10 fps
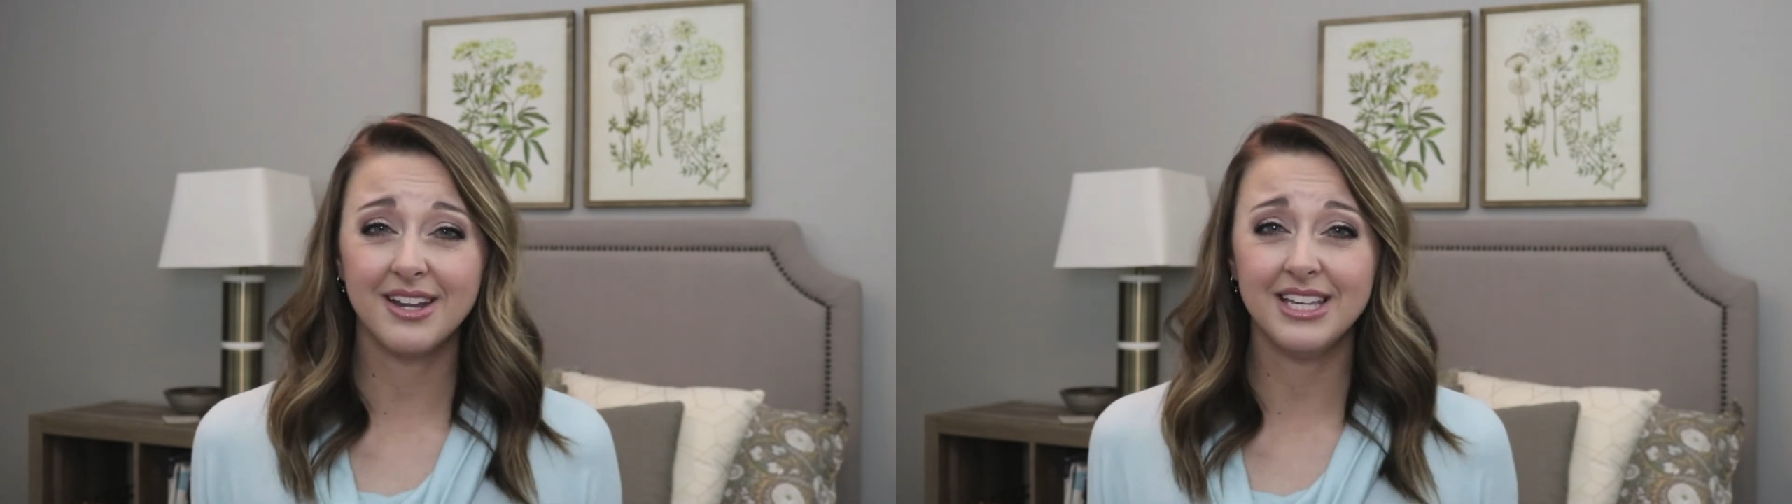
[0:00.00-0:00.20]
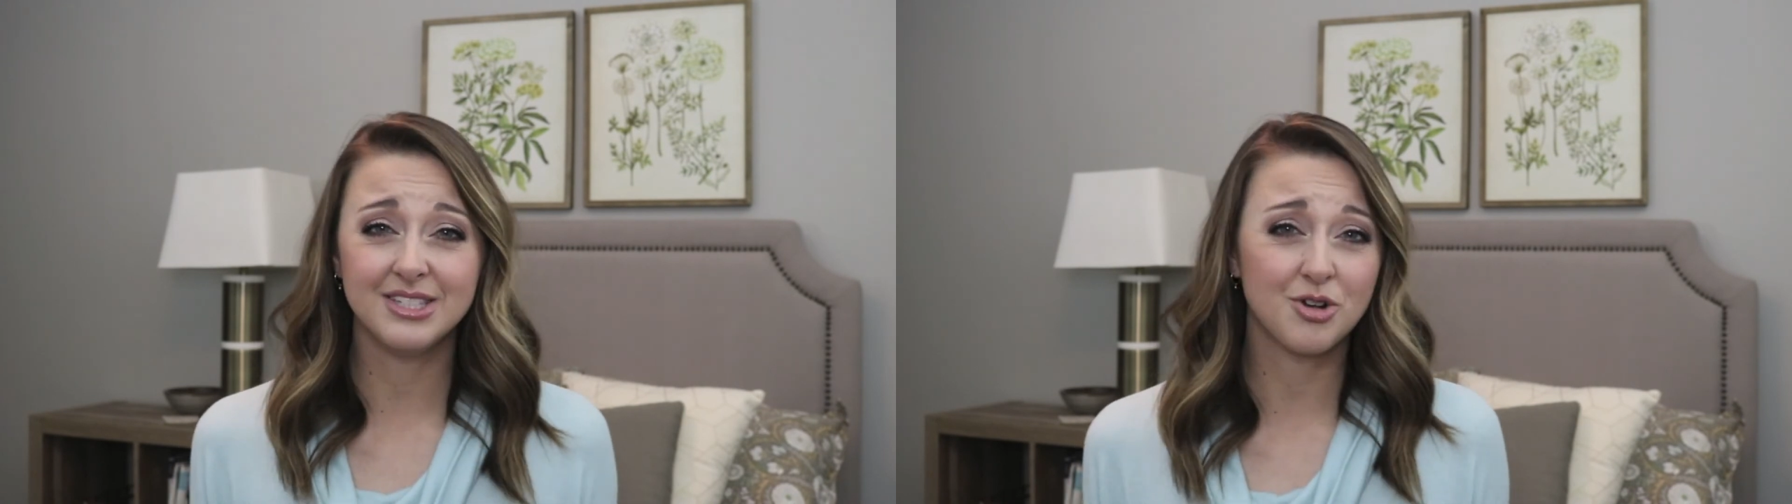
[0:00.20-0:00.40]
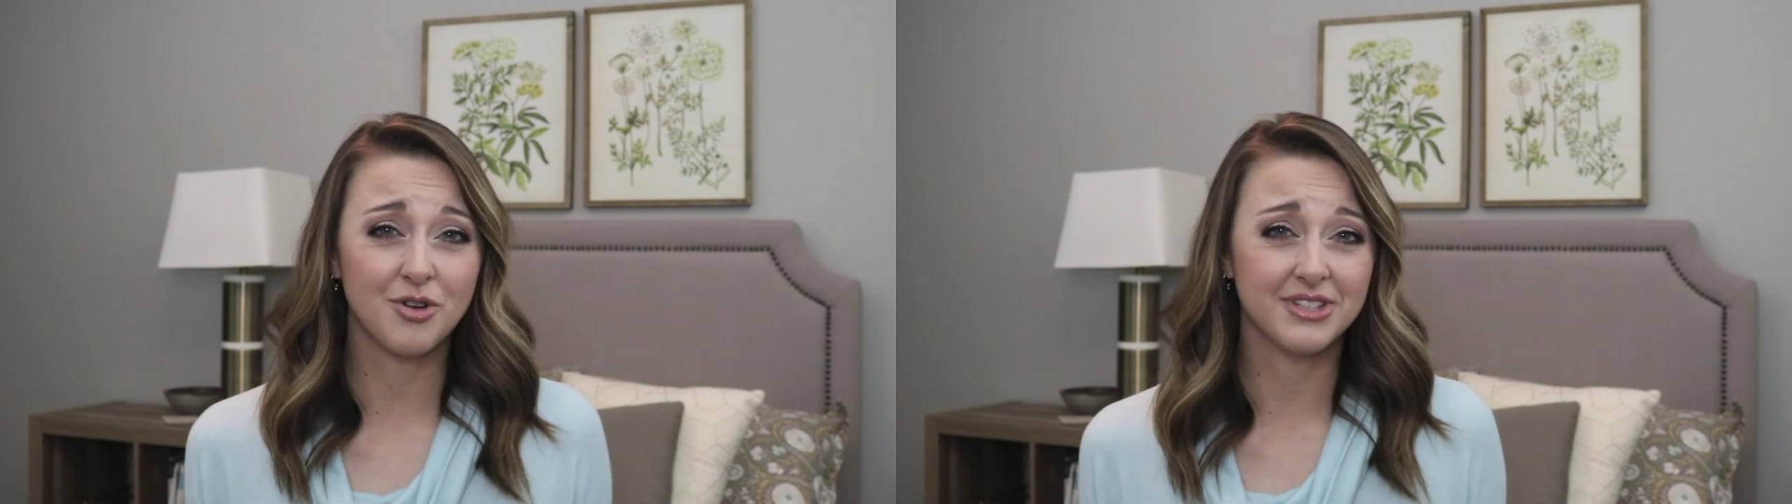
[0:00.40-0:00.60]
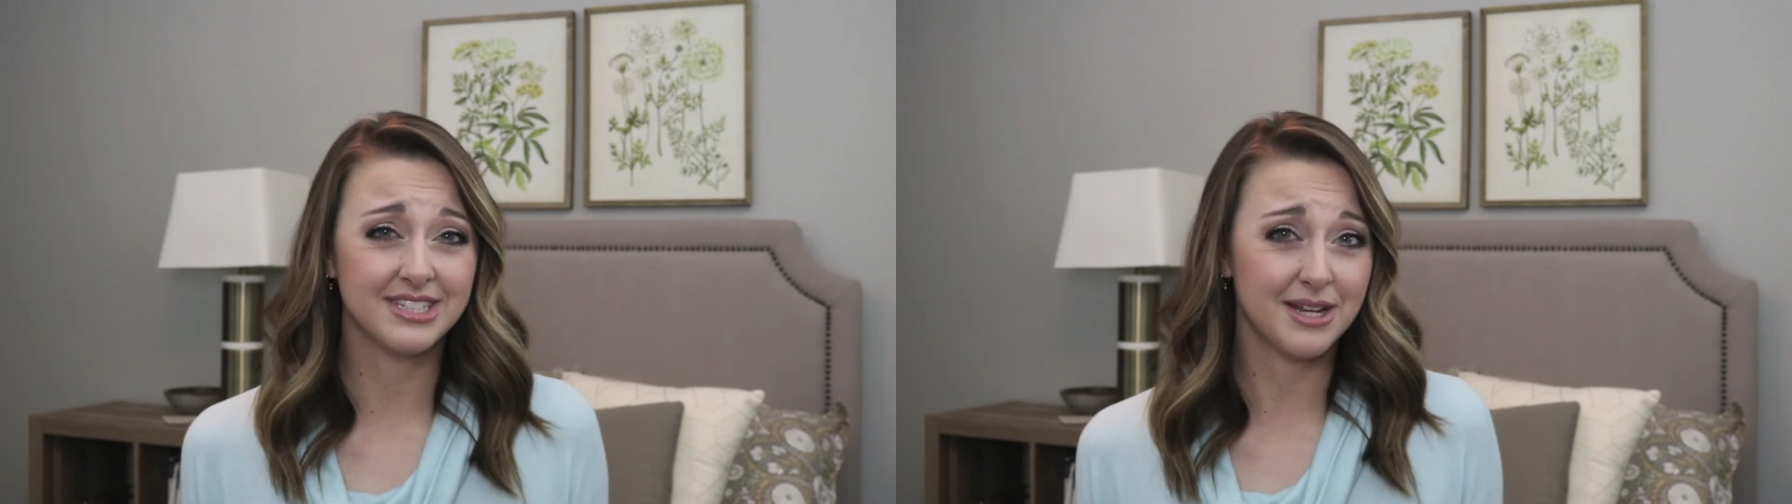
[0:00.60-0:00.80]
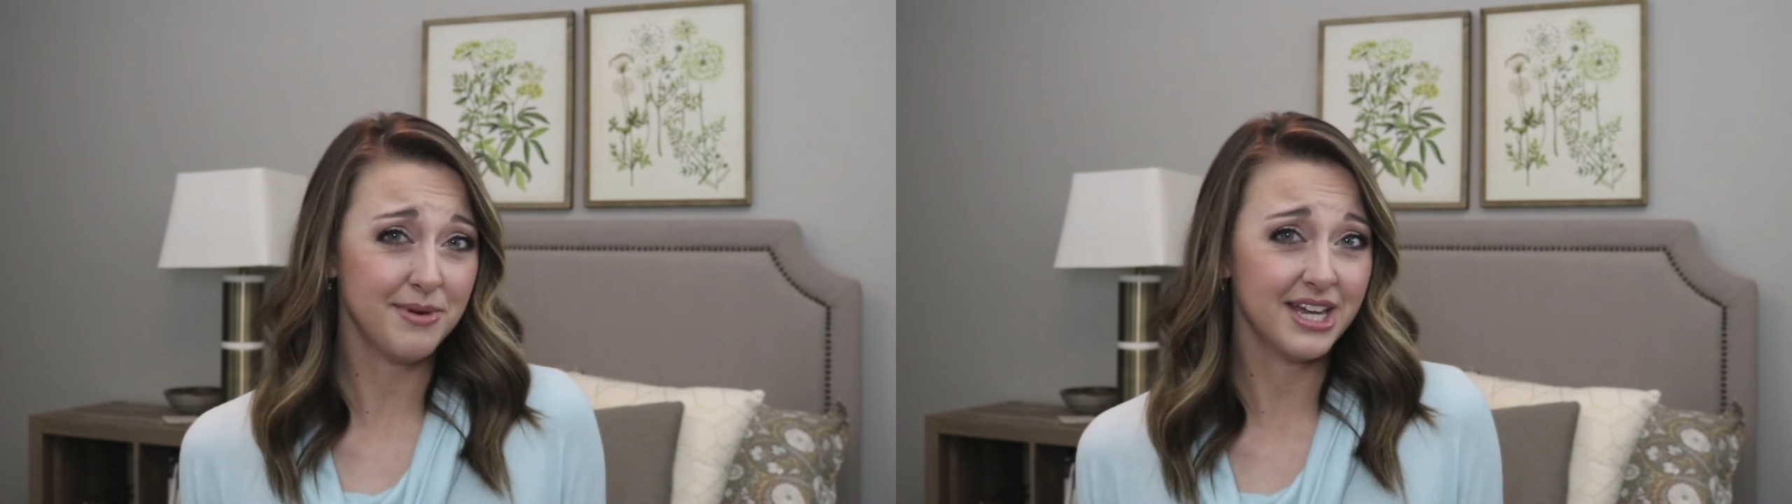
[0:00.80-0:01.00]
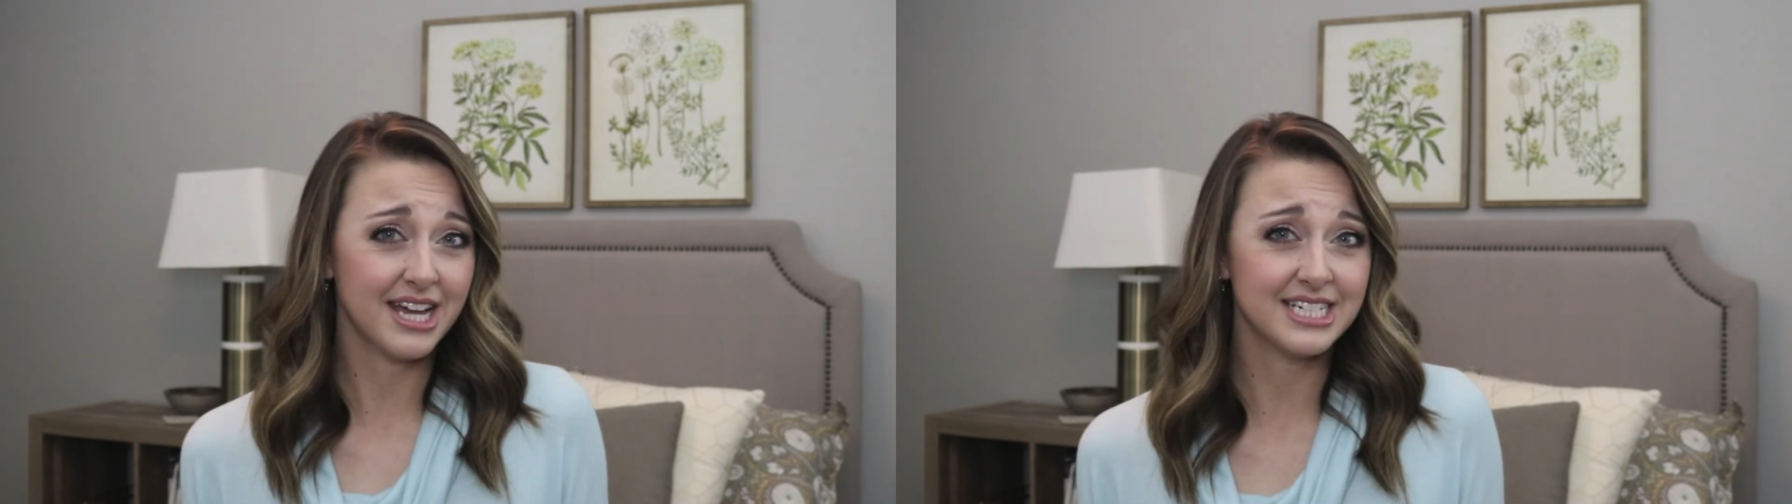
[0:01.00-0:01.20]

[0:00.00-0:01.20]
easier on the stomach.